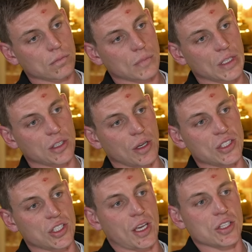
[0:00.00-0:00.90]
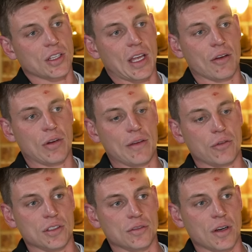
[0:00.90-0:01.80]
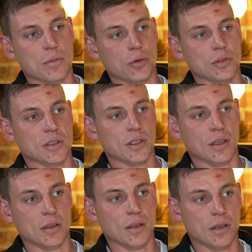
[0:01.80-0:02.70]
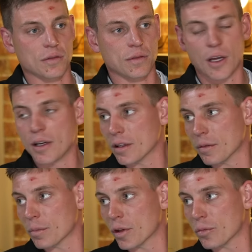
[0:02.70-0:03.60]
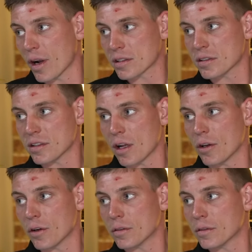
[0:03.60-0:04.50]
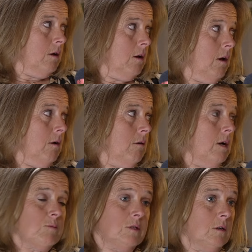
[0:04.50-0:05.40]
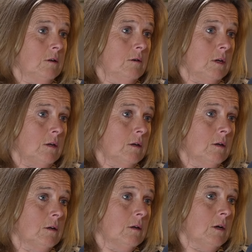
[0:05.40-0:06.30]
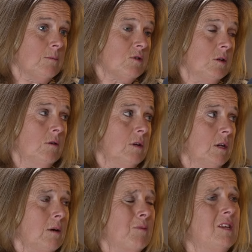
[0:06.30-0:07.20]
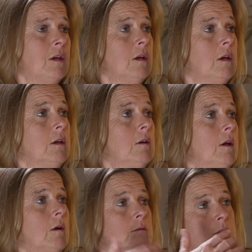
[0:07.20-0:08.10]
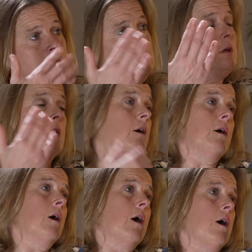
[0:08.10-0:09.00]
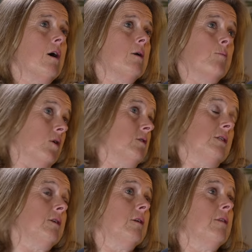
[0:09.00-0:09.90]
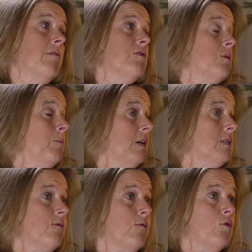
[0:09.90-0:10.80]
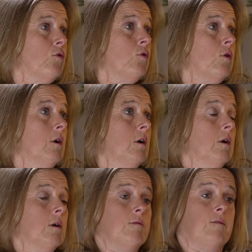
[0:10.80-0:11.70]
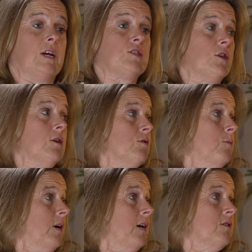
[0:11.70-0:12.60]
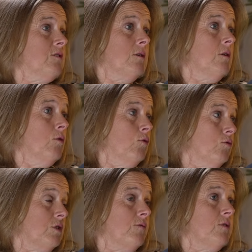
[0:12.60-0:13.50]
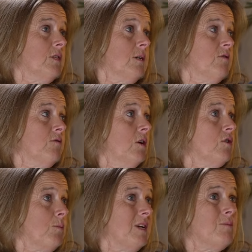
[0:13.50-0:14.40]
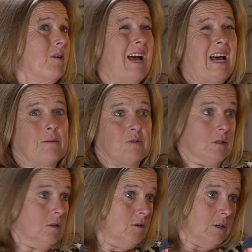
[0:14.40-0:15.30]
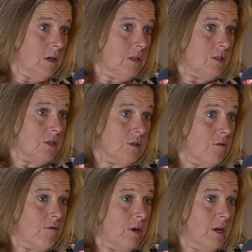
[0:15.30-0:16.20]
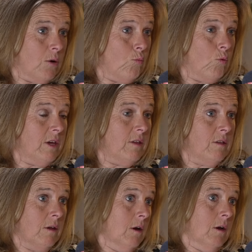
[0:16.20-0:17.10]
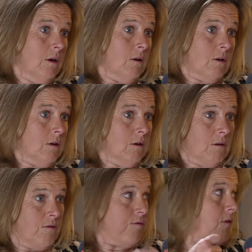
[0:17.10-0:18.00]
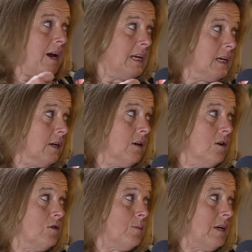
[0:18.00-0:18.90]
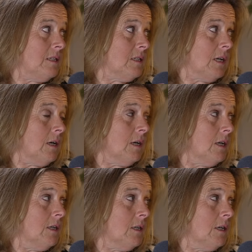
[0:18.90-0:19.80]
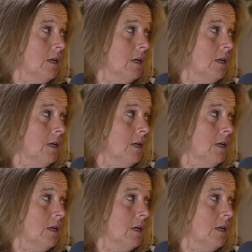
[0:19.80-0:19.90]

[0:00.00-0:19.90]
So education at that level is very important, then, and kind of learning the good practices early on. Oh, absolutely. Absolutely. And I mean, I personally think there is a place for flash nosebands and all the different types of nosebands, but absolutely I disagree with cranking nosebands tight